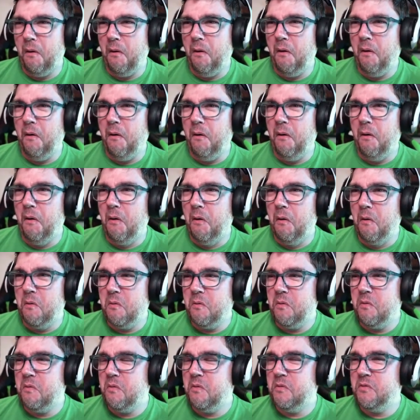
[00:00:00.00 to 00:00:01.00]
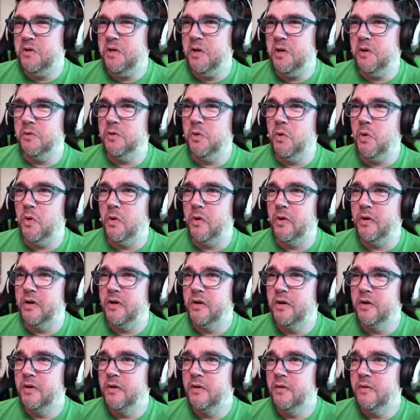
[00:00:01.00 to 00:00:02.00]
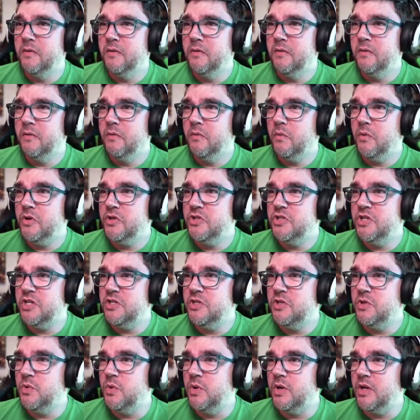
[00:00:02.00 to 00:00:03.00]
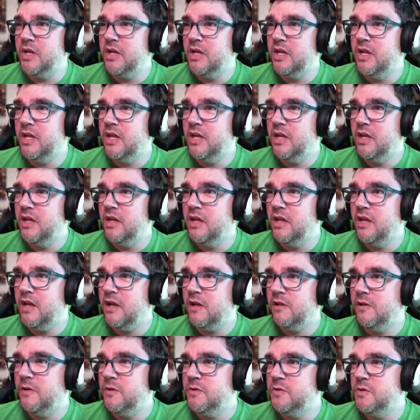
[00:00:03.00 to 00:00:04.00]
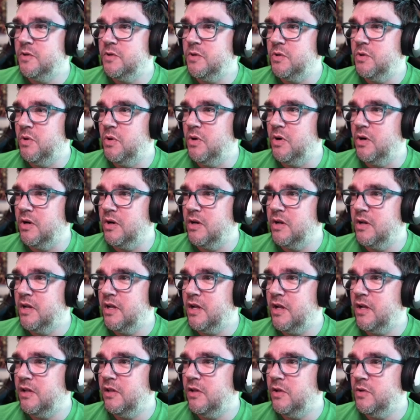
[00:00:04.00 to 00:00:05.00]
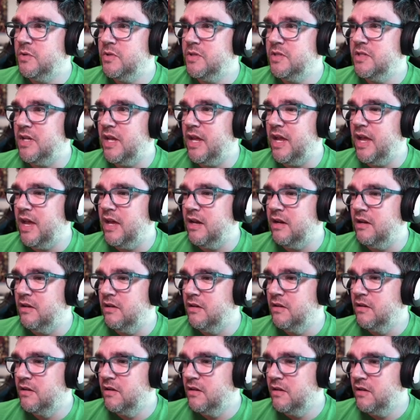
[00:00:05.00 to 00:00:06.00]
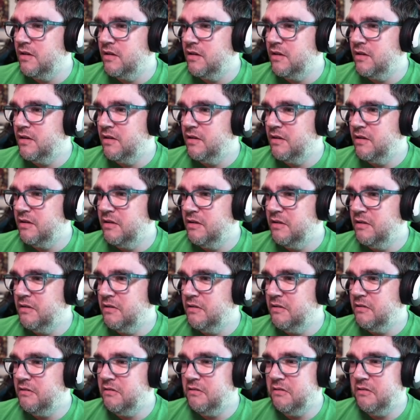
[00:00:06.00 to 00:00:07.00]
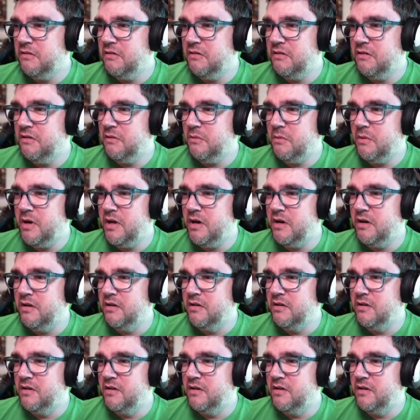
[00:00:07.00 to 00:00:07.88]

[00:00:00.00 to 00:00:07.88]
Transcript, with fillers: Oh, dear lord. What is she doing? Get closer to her. Get close to Anna. Oh, I don't wanna.